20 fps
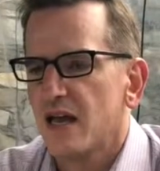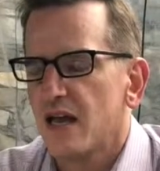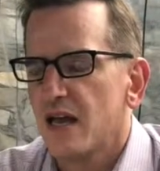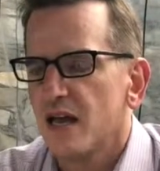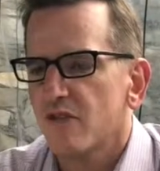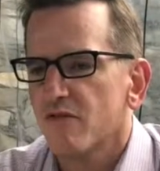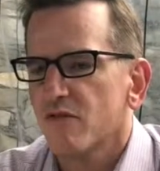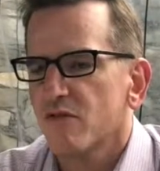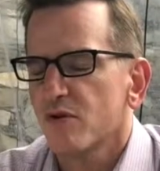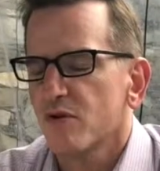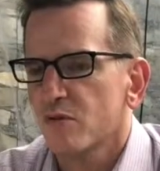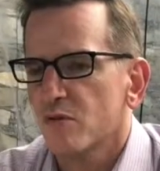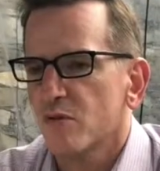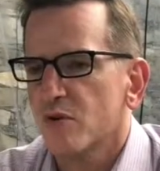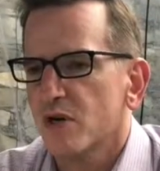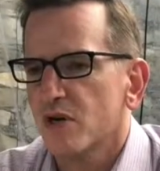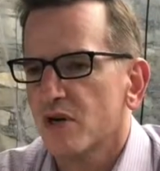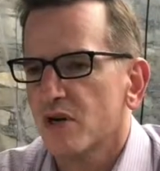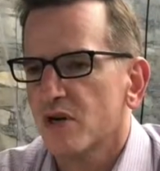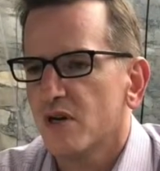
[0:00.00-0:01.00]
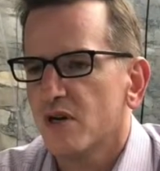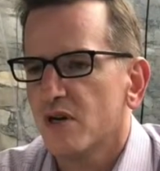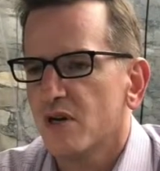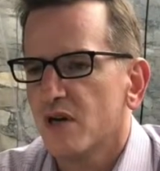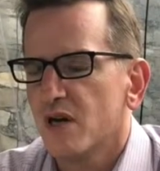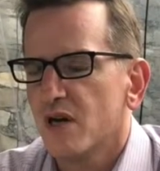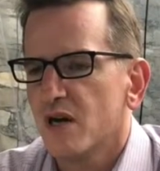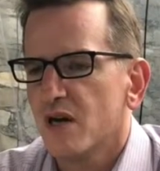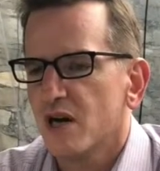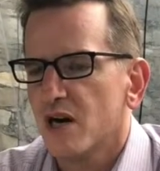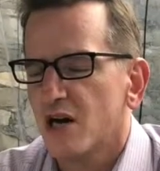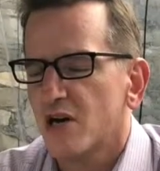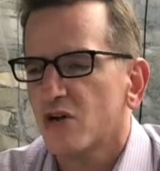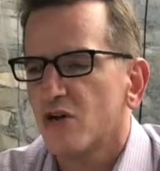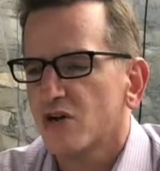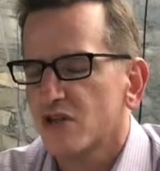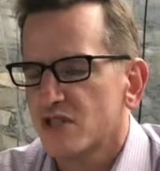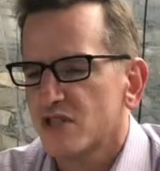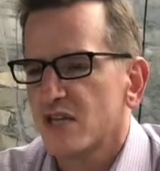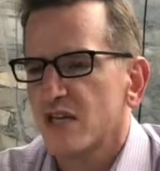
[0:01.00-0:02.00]
everyone
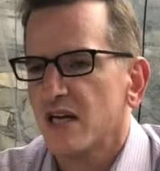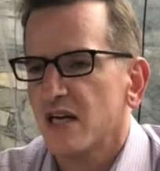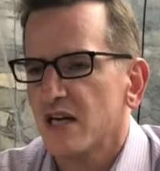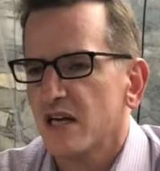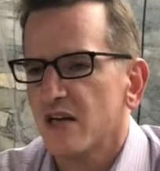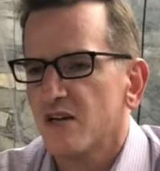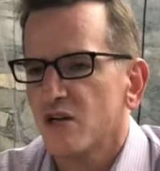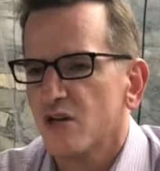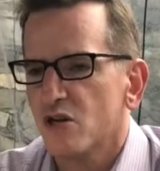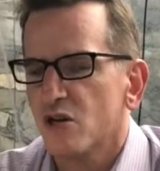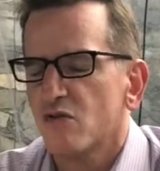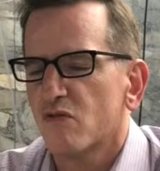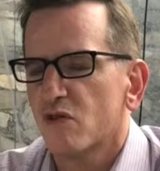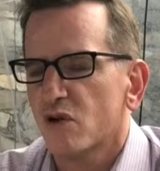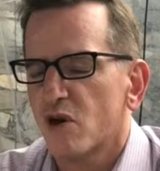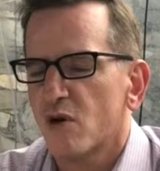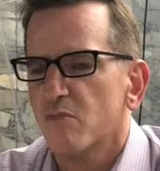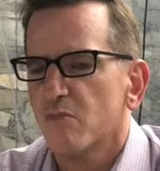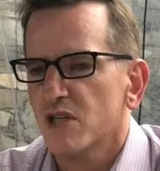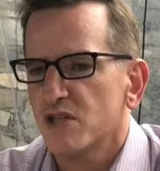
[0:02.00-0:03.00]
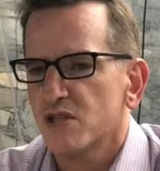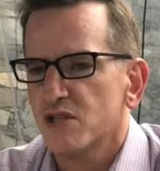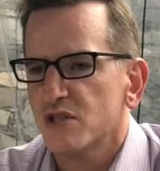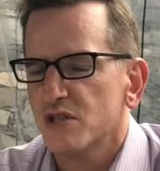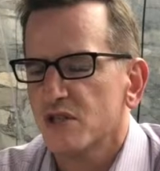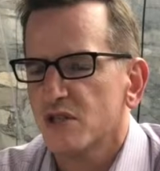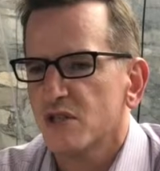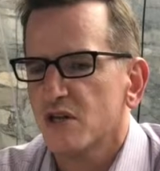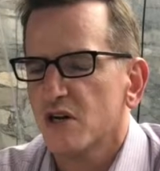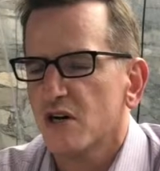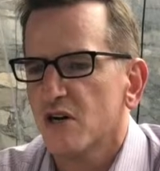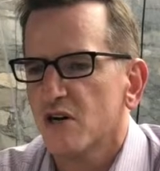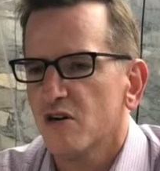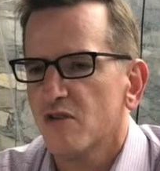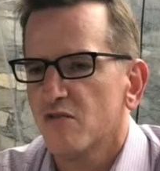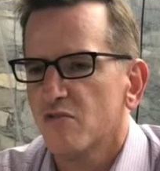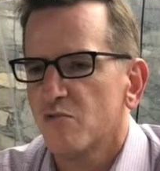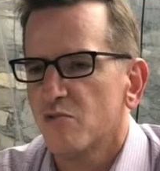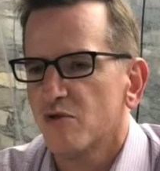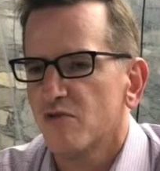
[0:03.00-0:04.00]
understand the overall mission
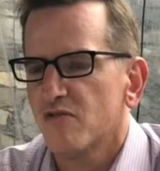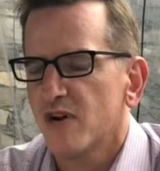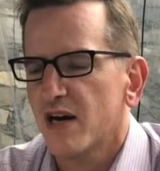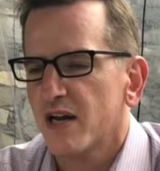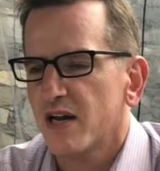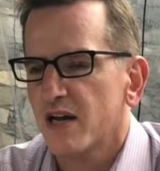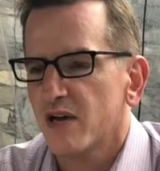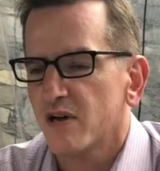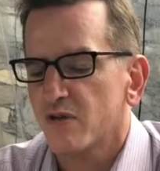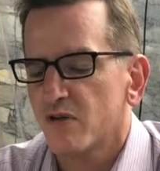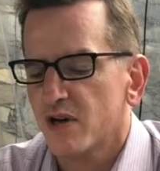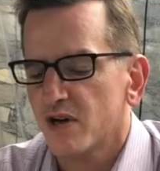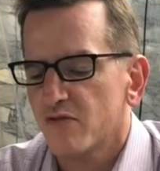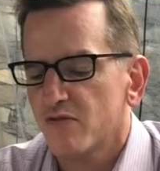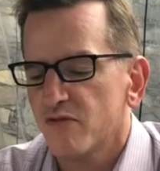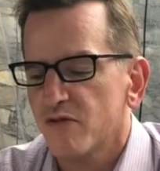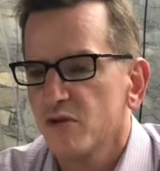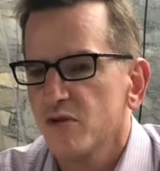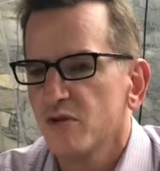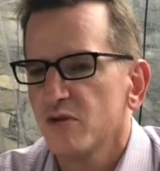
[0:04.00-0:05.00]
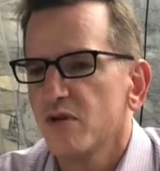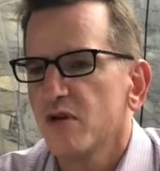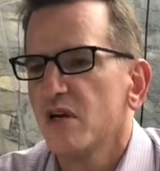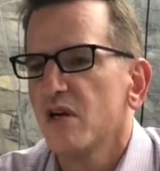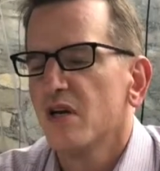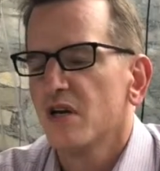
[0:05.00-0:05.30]
of providing great food,